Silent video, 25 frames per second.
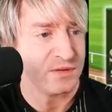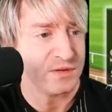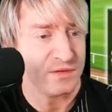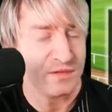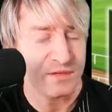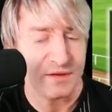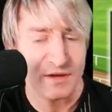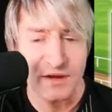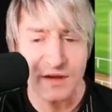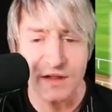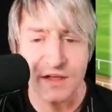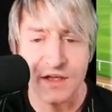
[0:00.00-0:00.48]

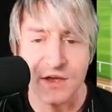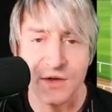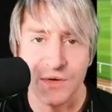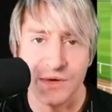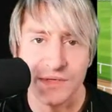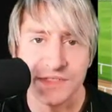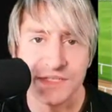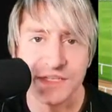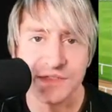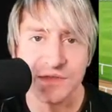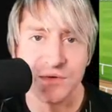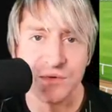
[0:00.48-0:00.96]
There you go. I
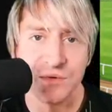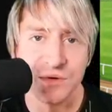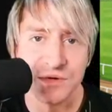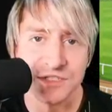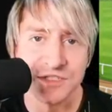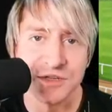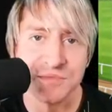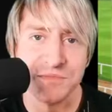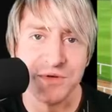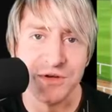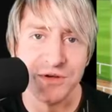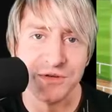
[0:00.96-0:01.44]
see the horse
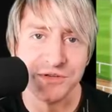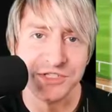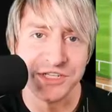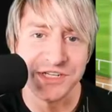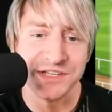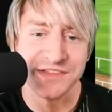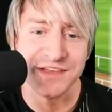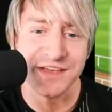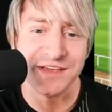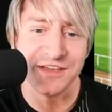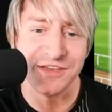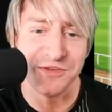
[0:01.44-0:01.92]

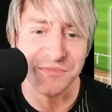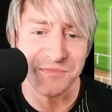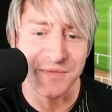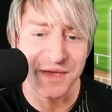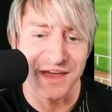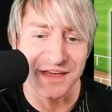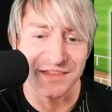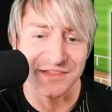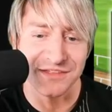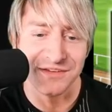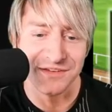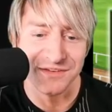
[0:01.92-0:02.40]
emoji. Thank you,
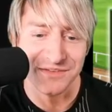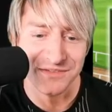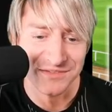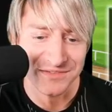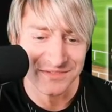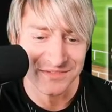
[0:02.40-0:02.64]
Matthew.